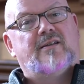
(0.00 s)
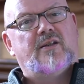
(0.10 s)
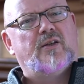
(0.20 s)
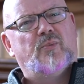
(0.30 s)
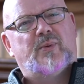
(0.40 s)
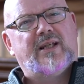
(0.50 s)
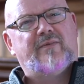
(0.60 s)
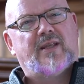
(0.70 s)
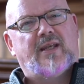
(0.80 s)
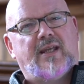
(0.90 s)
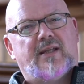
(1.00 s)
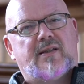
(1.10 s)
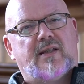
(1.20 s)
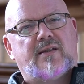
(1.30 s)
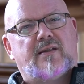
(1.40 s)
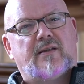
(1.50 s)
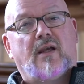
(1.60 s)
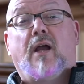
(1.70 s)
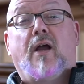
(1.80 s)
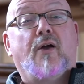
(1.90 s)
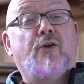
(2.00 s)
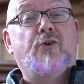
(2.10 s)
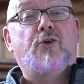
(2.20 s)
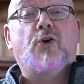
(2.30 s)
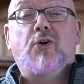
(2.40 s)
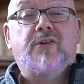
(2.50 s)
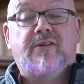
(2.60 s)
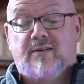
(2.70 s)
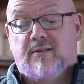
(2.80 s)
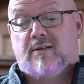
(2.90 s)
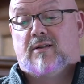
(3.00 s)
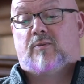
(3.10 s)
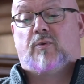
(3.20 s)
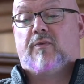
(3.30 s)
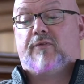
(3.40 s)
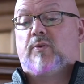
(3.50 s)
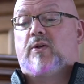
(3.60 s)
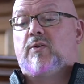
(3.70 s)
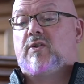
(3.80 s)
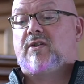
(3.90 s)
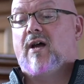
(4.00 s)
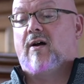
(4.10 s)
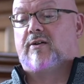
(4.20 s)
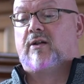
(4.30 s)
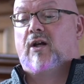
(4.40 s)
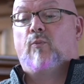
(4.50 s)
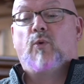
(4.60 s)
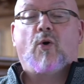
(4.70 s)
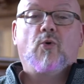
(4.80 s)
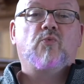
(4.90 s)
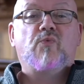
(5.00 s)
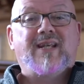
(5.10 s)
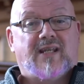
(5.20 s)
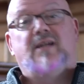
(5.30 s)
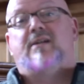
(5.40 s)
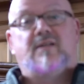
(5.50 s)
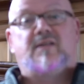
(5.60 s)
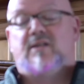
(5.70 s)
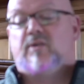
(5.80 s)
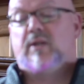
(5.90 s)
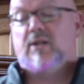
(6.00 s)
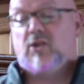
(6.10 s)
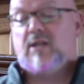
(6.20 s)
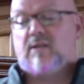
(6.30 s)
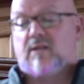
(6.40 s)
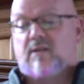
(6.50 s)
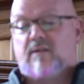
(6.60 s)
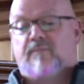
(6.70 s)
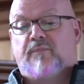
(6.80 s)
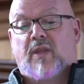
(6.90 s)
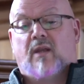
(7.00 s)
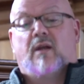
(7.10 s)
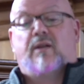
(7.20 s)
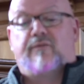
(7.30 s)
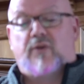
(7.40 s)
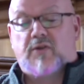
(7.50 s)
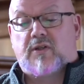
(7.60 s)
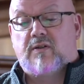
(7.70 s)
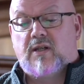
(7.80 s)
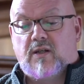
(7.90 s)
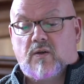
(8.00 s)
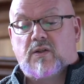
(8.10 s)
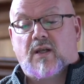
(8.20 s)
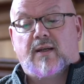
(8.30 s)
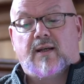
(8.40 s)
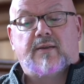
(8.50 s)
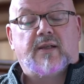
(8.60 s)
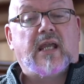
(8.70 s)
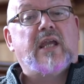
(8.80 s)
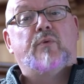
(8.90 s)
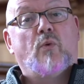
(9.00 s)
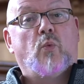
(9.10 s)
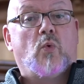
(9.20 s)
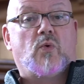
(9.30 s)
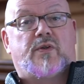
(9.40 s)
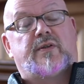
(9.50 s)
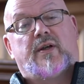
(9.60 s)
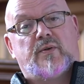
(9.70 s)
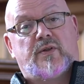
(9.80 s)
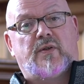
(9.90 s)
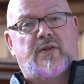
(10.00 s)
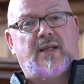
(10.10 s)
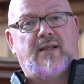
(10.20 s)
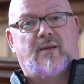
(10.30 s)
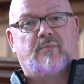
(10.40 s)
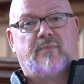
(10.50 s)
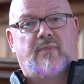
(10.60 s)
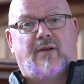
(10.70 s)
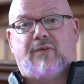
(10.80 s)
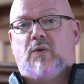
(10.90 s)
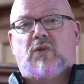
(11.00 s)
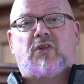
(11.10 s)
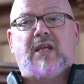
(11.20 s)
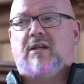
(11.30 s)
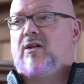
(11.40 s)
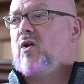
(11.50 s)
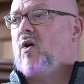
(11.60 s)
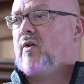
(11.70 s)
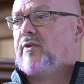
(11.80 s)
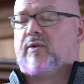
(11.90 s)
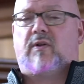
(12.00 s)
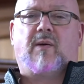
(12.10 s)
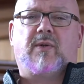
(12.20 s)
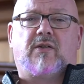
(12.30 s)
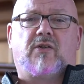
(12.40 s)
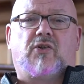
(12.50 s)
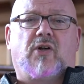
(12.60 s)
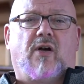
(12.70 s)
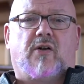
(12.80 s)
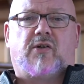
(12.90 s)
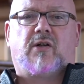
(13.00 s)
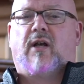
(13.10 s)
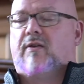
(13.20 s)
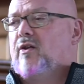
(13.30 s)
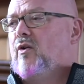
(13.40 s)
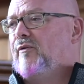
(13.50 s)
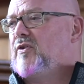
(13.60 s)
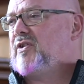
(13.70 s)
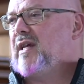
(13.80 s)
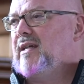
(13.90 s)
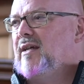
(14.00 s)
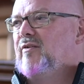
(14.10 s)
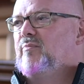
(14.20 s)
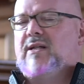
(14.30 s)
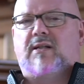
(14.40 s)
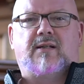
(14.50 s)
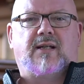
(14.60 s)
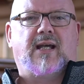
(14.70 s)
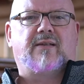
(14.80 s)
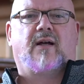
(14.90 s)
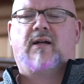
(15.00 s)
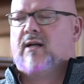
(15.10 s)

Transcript: Do you believe that he exists? Good. We're off to a good start. We're already considering Jesus. The verse continues, and that he rewards those who seek him. If you seek God through coming to church, the not forsaking of meeting together,